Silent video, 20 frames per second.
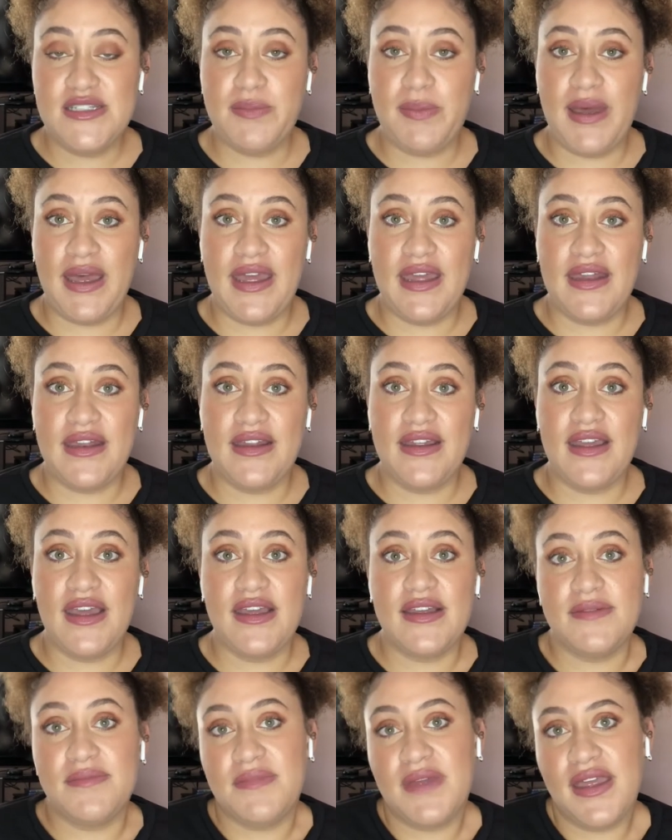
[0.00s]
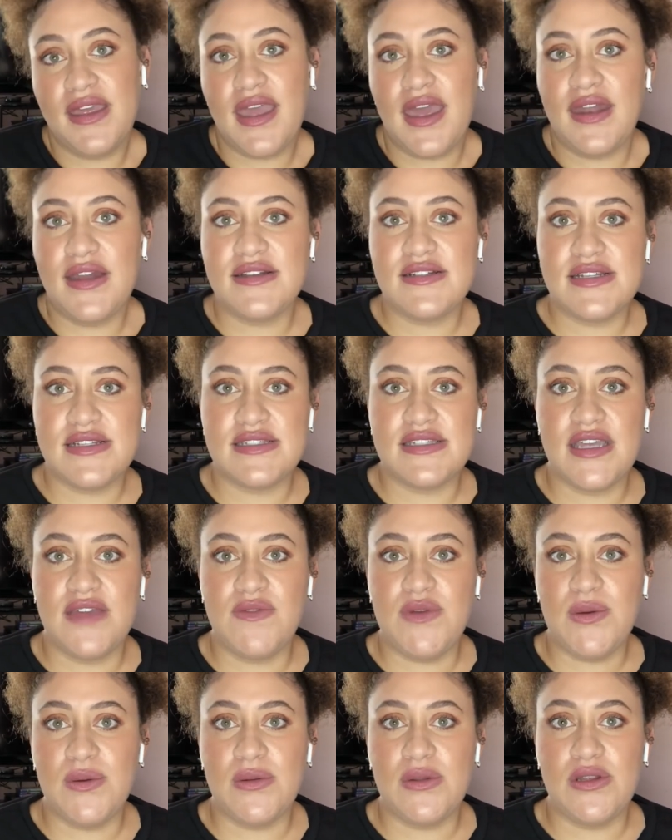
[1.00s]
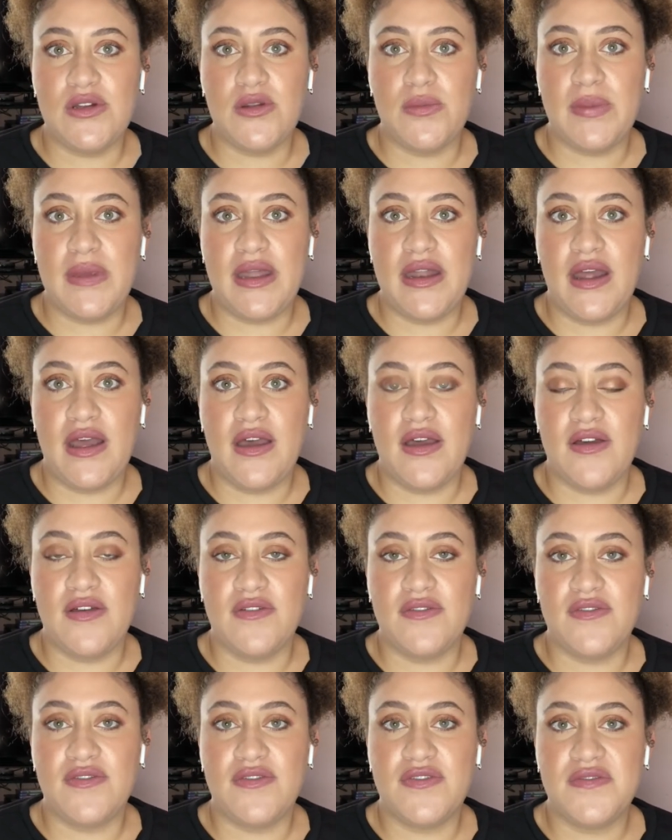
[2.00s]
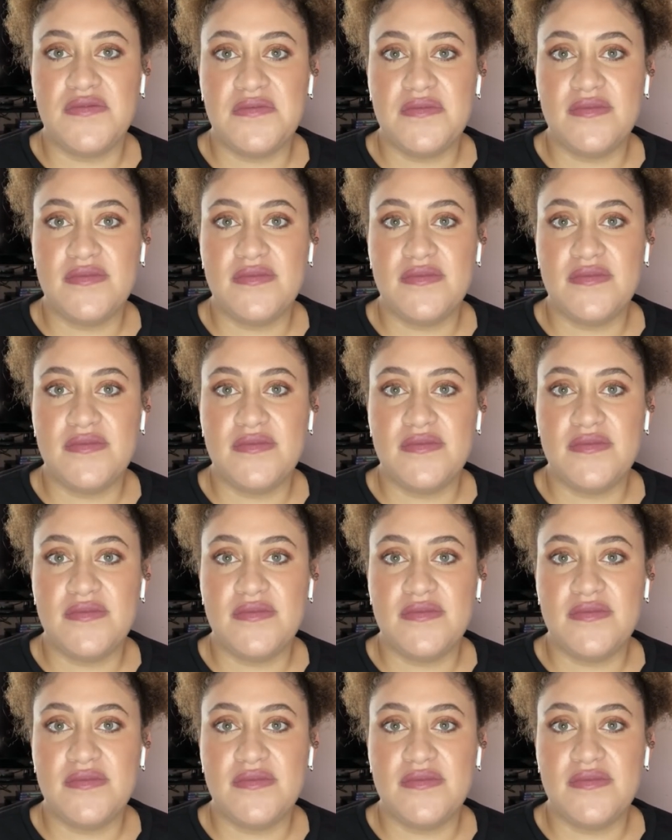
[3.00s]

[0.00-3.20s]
But again, it does give you a little bit of